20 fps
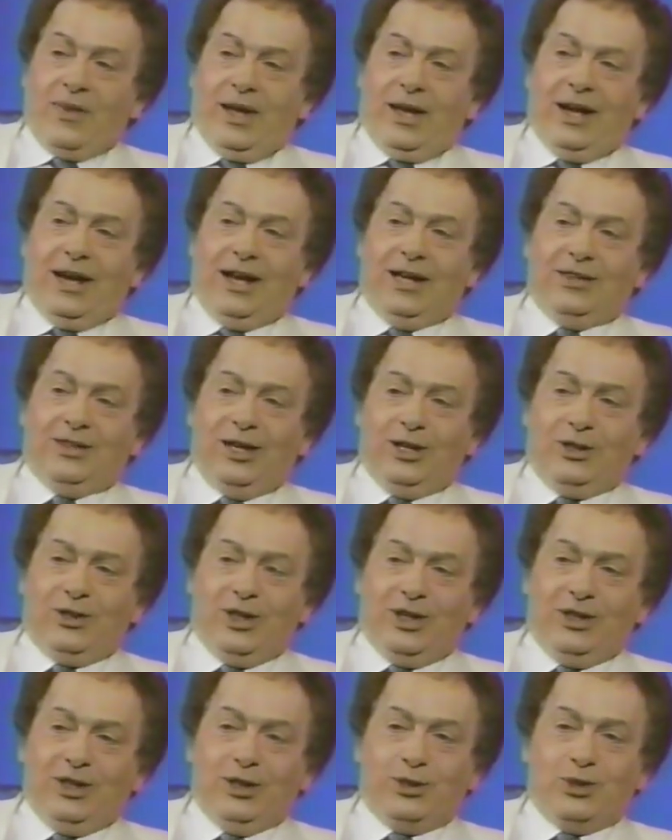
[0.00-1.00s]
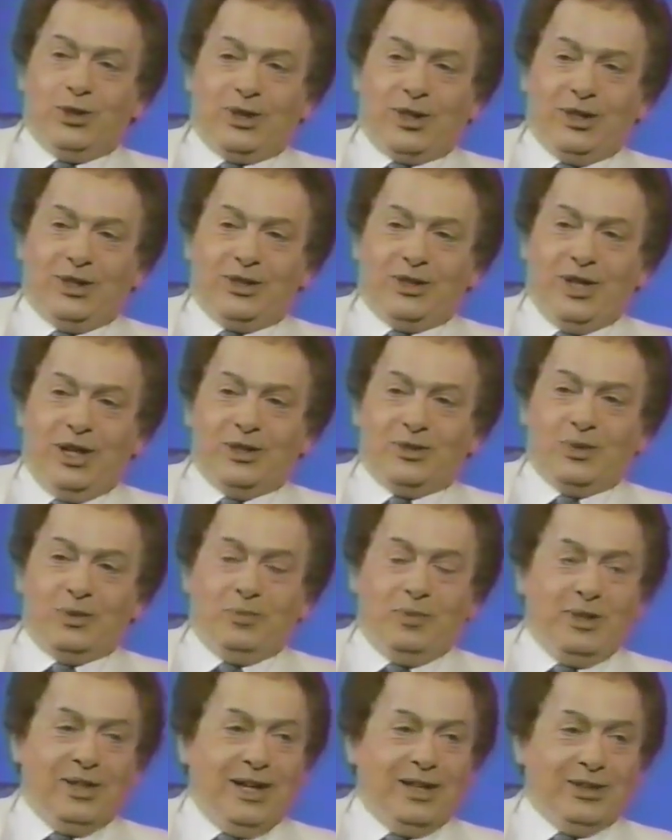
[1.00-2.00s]
And they took a chance
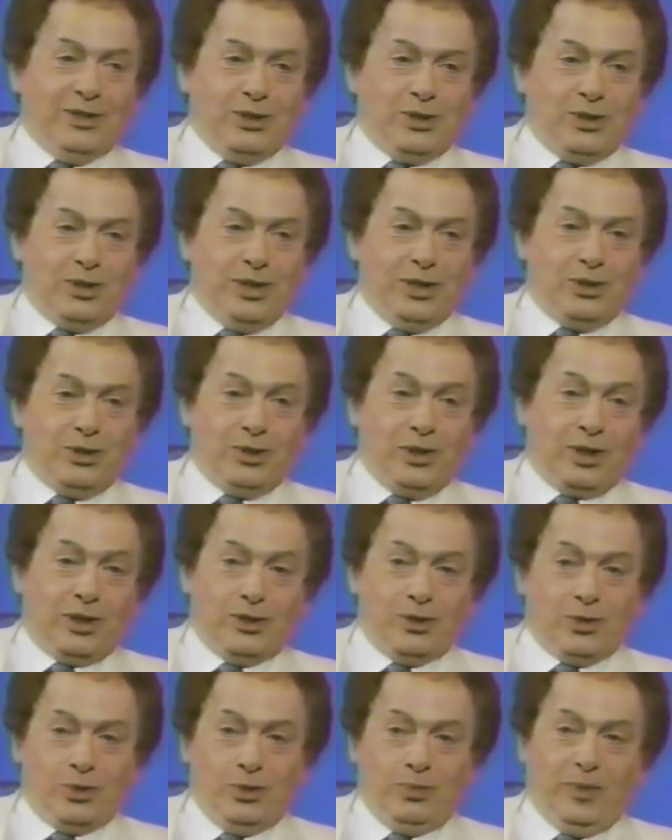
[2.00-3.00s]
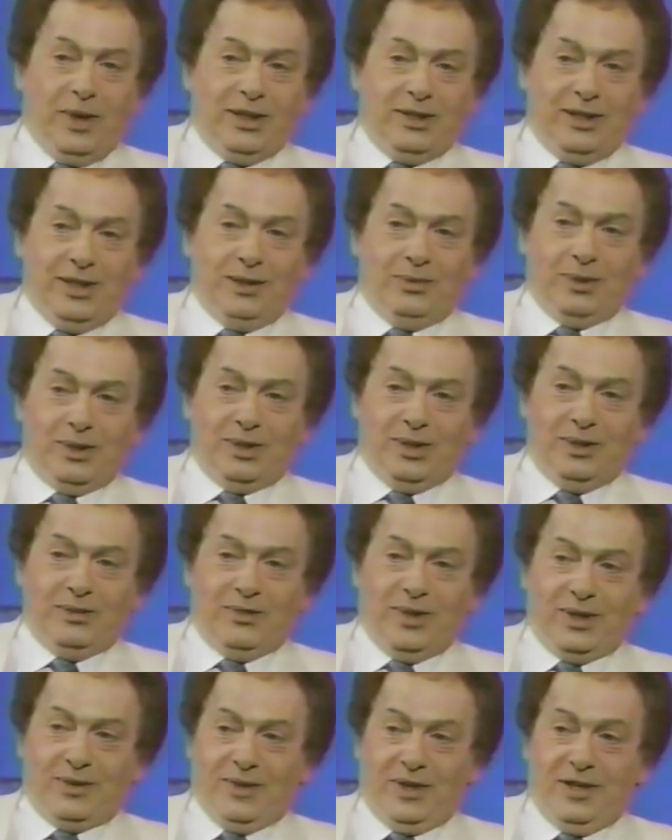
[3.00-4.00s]
with me on this chicken soup idea with Lynn
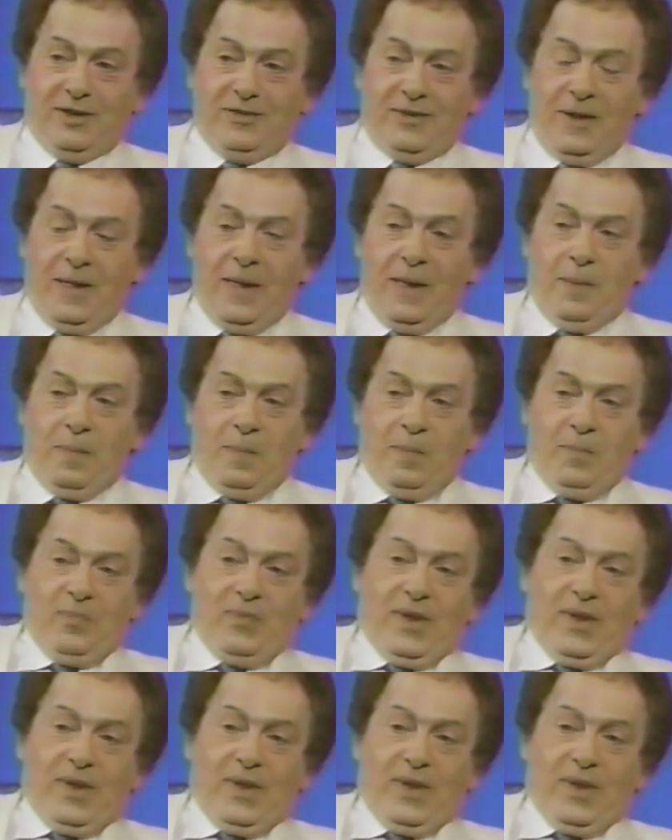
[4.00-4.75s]
Redgrave. Mm-hmm.